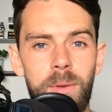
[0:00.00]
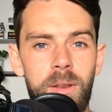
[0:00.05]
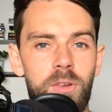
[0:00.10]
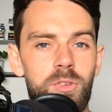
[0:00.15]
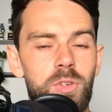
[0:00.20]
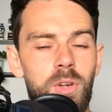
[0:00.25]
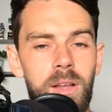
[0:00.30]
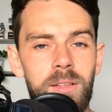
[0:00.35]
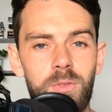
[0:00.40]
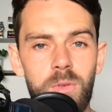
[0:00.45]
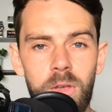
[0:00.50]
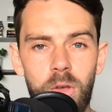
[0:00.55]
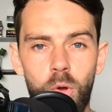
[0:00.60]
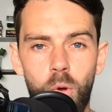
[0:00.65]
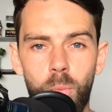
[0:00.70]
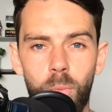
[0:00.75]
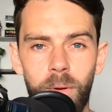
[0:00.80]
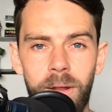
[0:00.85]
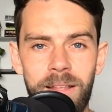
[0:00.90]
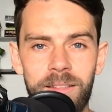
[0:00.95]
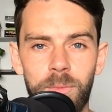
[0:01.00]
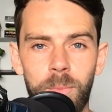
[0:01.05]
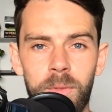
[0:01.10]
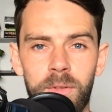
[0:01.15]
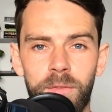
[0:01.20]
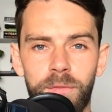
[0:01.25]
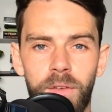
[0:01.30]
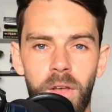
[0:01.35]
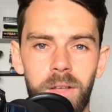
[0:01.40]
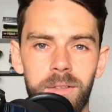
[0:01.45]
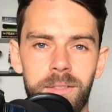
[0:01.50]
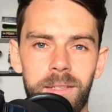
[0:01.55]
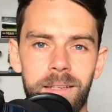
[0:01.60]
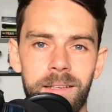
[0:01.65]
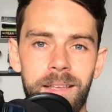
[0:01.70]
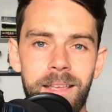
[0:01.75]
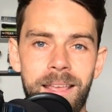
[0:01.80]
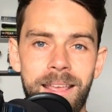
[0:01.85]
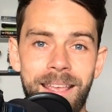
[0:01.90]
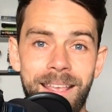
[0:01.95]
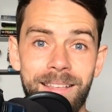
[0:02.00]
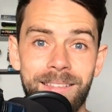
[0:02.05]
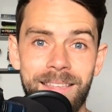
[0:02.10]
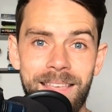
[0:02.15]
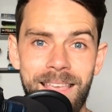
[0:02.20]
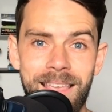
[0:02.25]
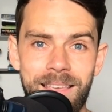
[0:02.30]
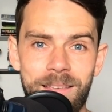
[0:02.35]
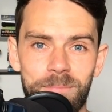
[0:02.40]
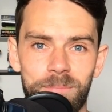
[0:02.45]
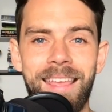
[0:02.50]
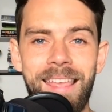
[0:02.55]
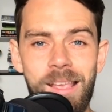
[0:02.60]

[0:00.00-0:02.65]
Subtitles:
when you're trying to incorporate intermittent fasting is key.